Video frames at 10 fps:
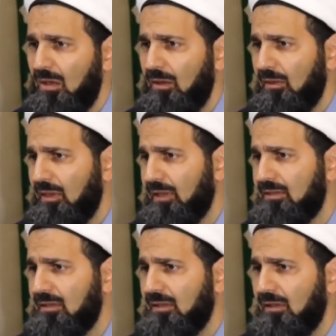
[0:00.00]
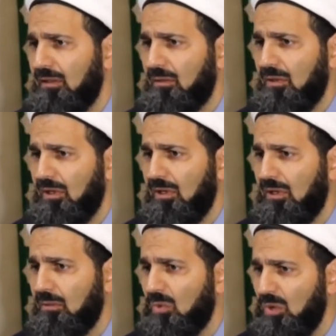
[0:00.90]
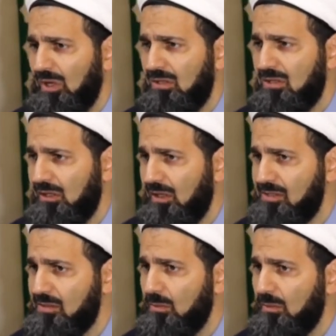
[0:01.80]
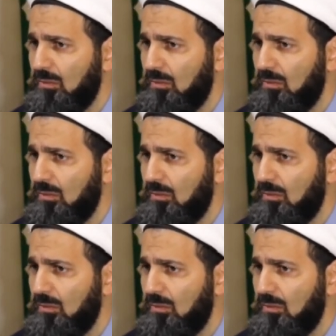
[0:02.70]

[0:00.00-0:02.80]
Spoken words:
that Mawlana Sheikh Nazim,